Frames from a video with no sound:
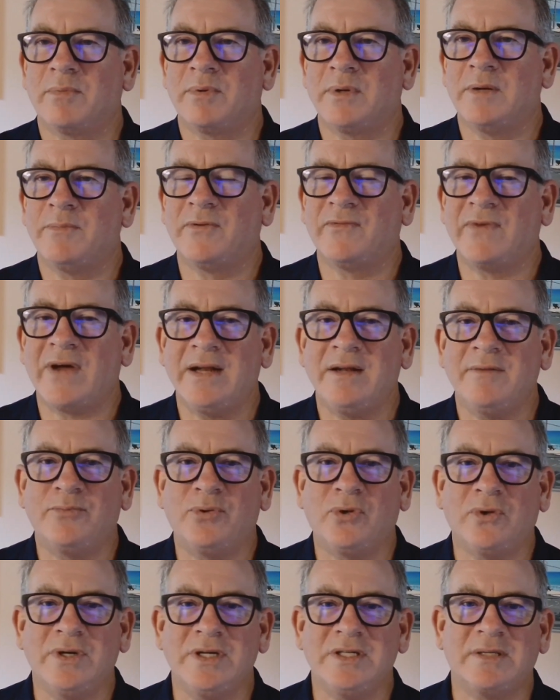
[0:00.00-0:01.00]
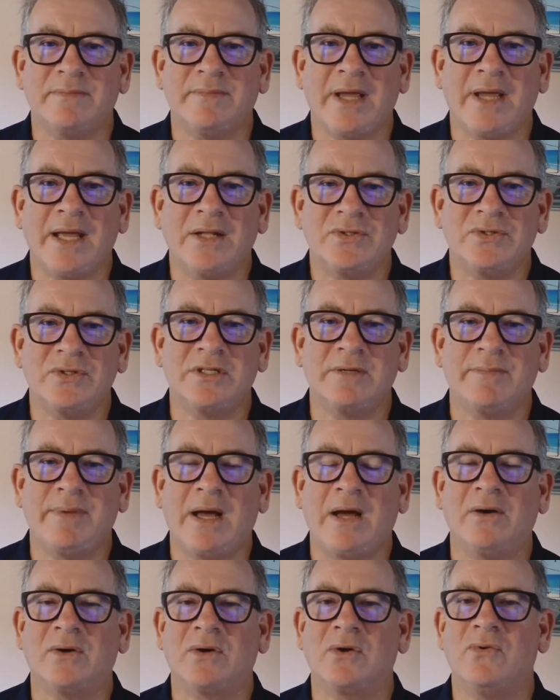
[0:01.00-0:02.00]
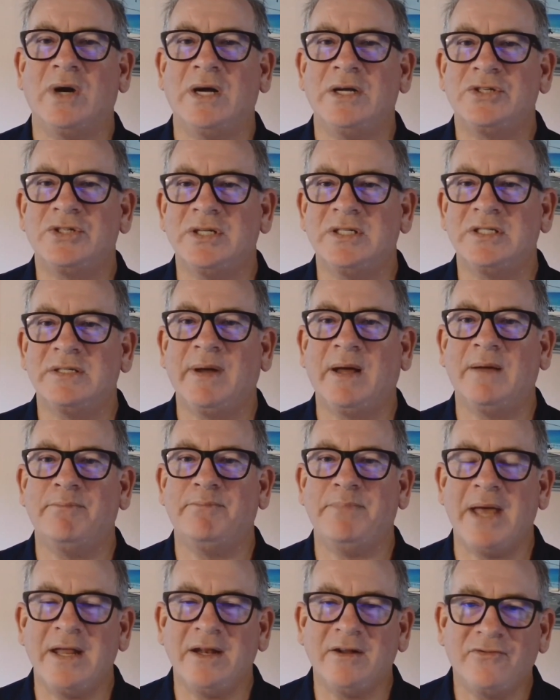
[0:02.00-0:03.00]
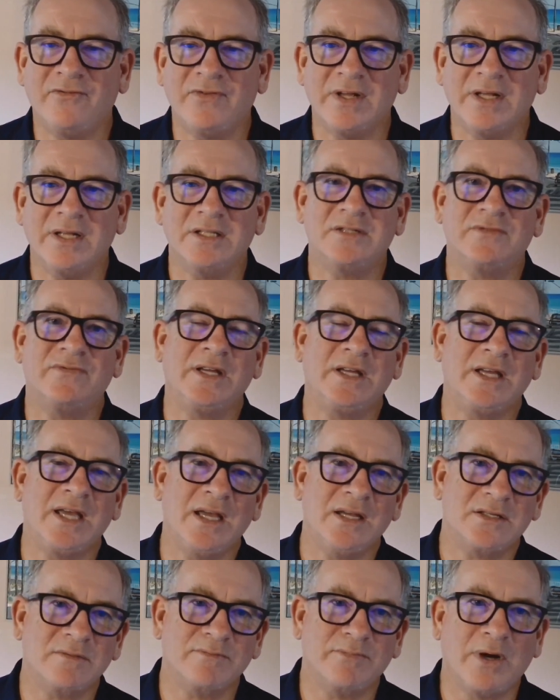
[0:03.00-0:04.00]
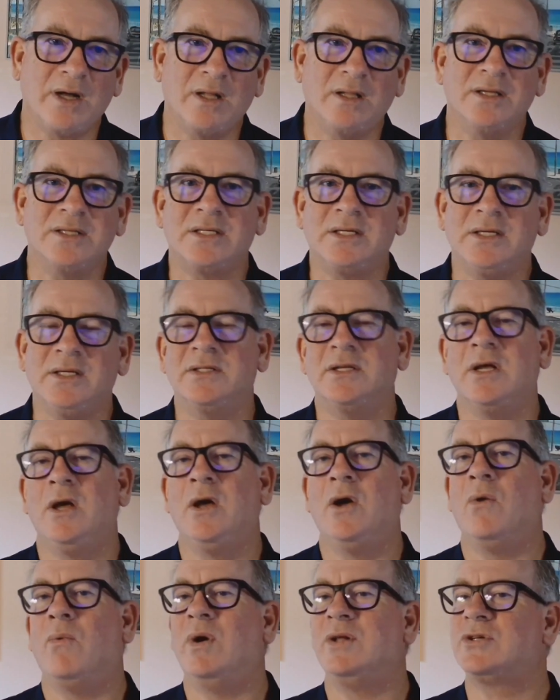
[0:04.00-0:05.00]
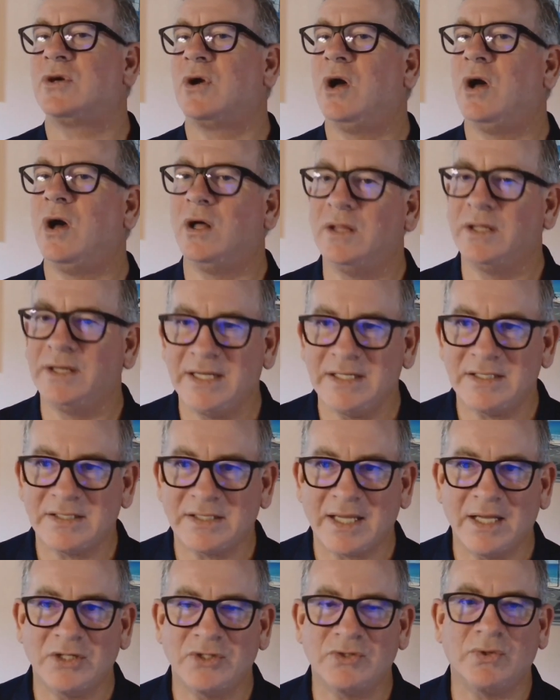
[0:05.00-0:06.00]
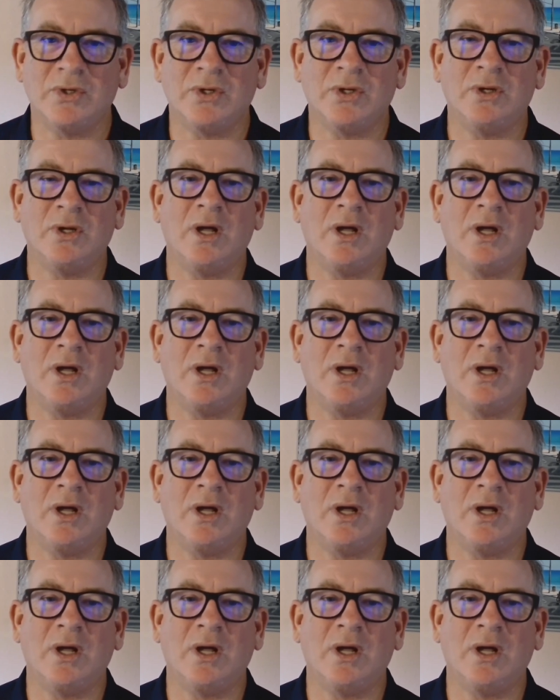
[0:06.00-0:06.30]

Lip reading: provide employees some answers about questions about benefits, vacation policies, what's our holiday schedule,